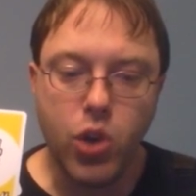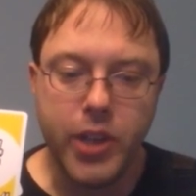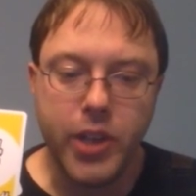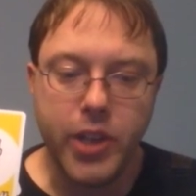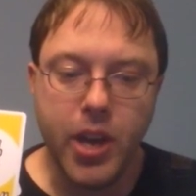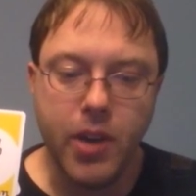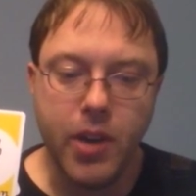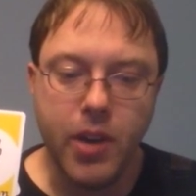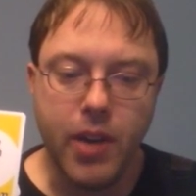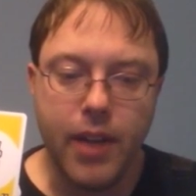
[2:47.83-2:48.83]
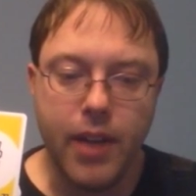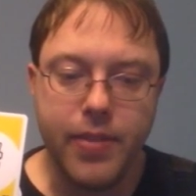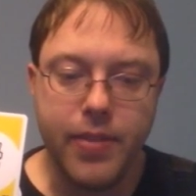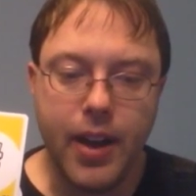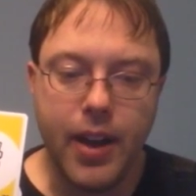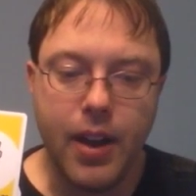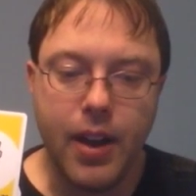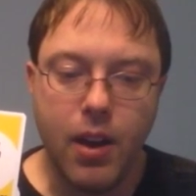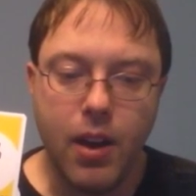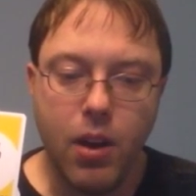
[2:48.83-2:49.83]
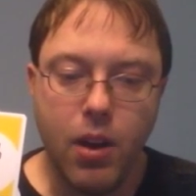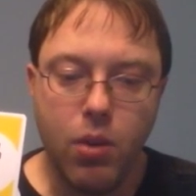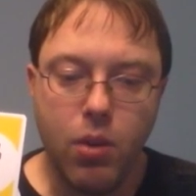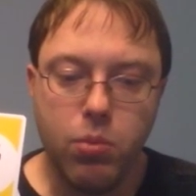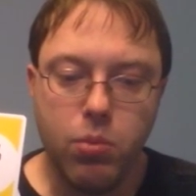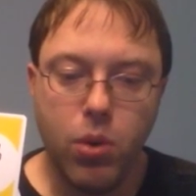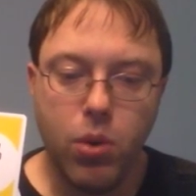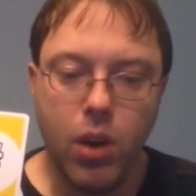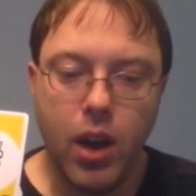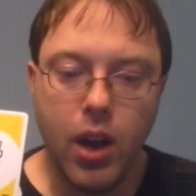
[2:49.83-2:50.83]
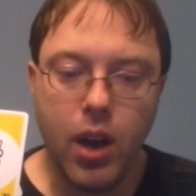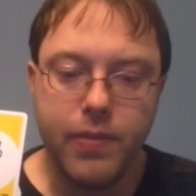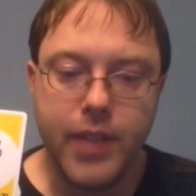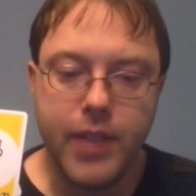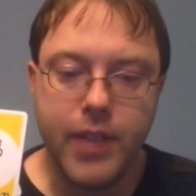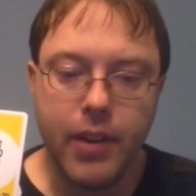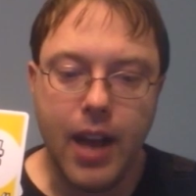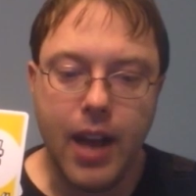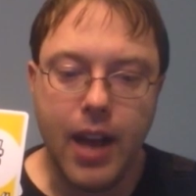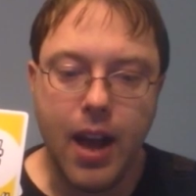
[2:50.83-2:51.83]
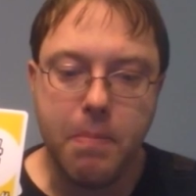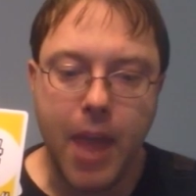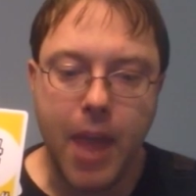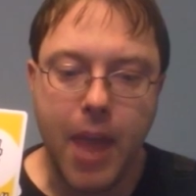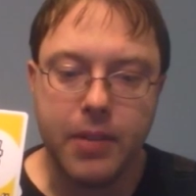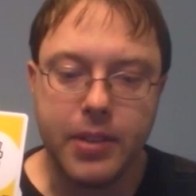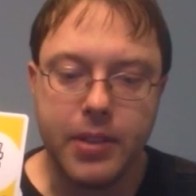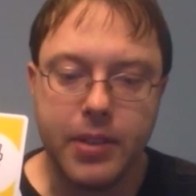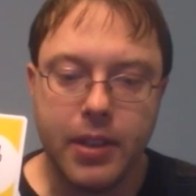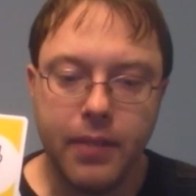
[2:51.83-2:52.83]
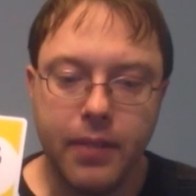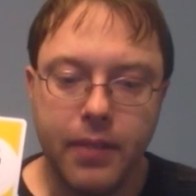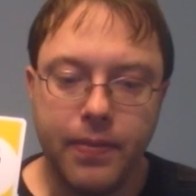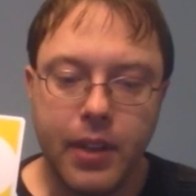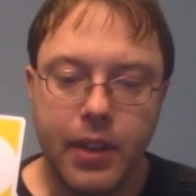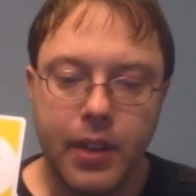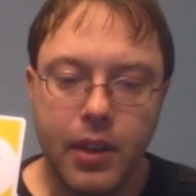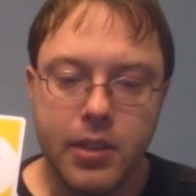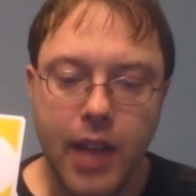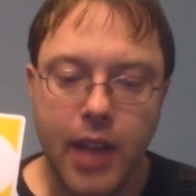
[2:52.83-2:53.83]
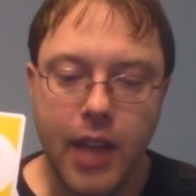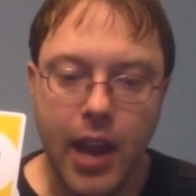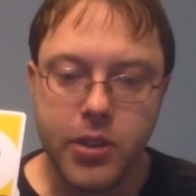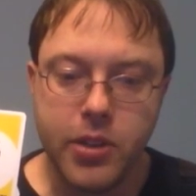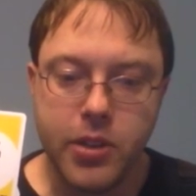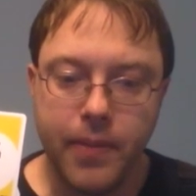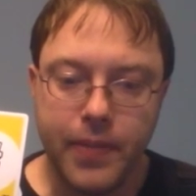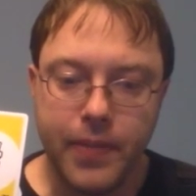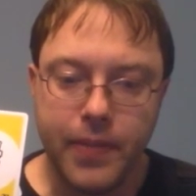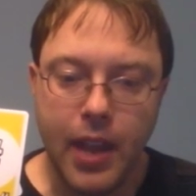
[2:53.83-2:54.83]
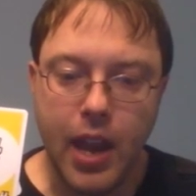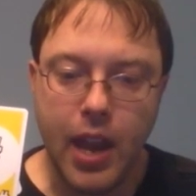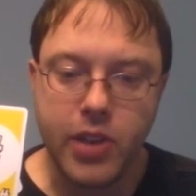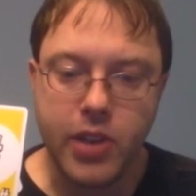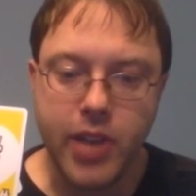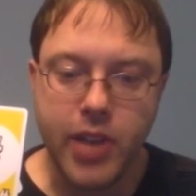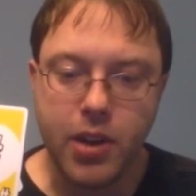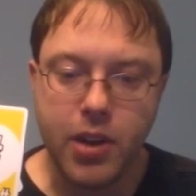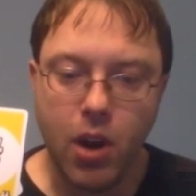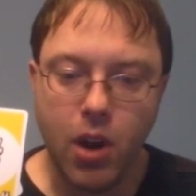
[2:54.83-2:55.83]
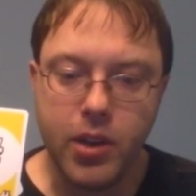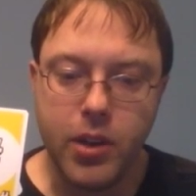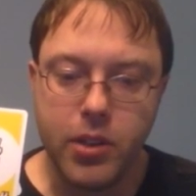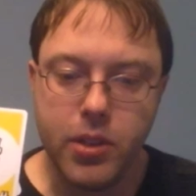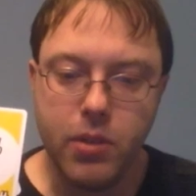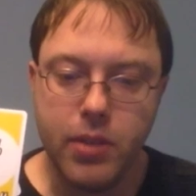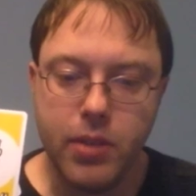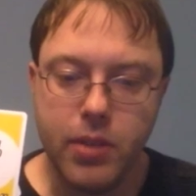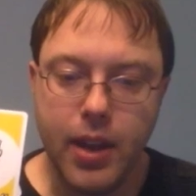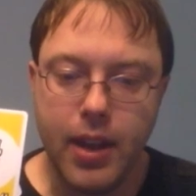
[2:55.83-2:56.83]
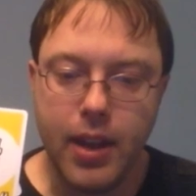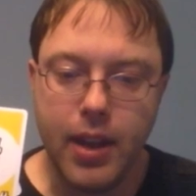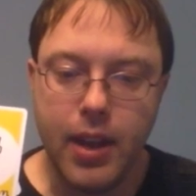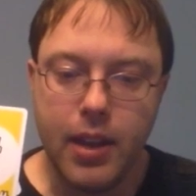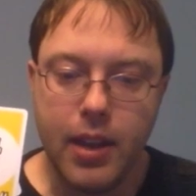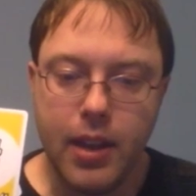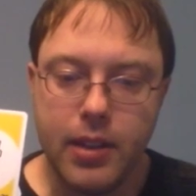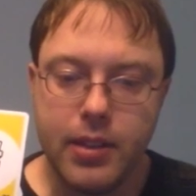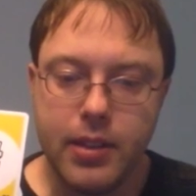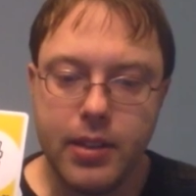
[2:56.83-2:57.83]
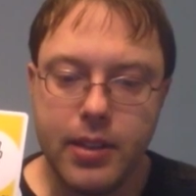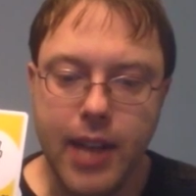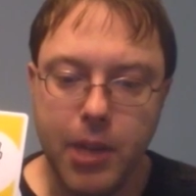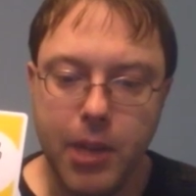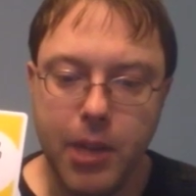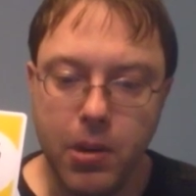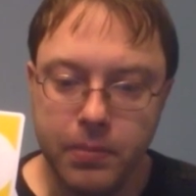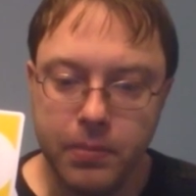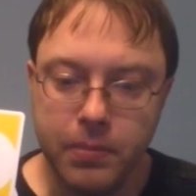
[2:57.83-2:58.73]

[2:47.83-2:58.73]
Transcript: Choice 2 of the rule of dealing a pound slash hashtag card to the tableau.